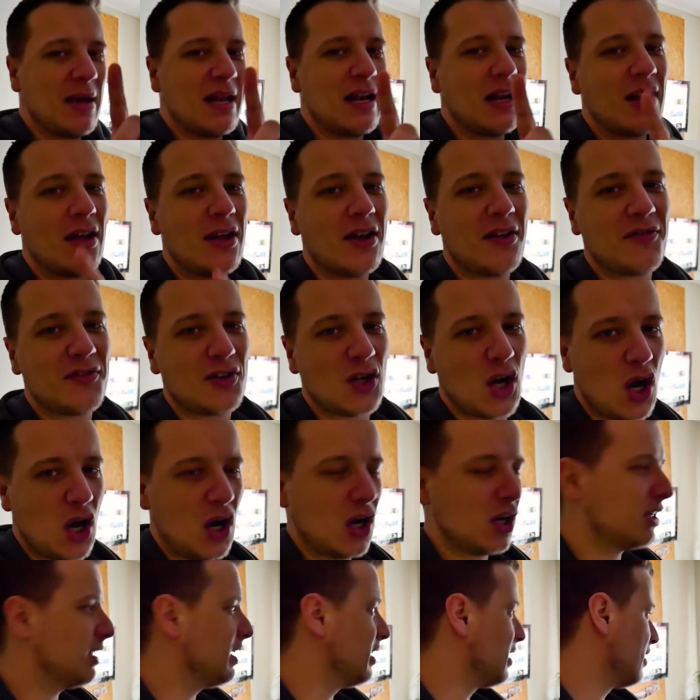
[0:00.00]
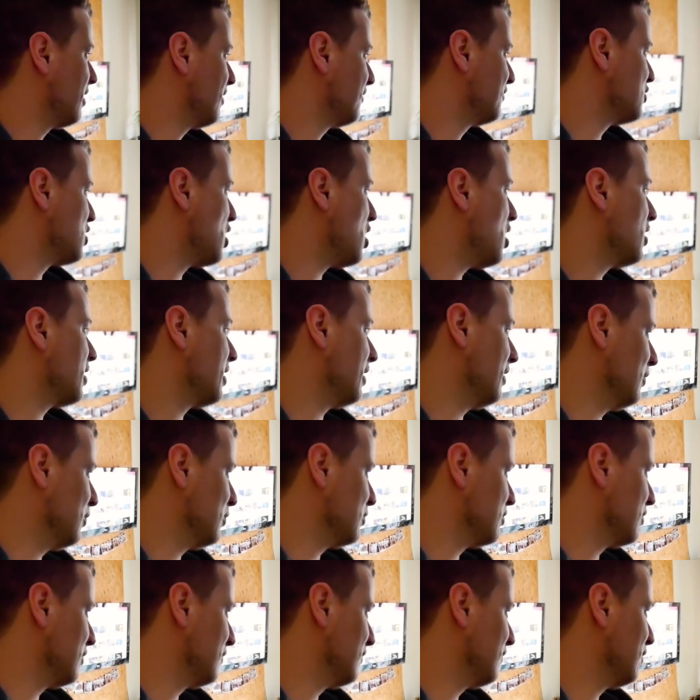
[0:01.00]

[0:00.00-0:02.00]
made a lot of talk, did a lot of talking also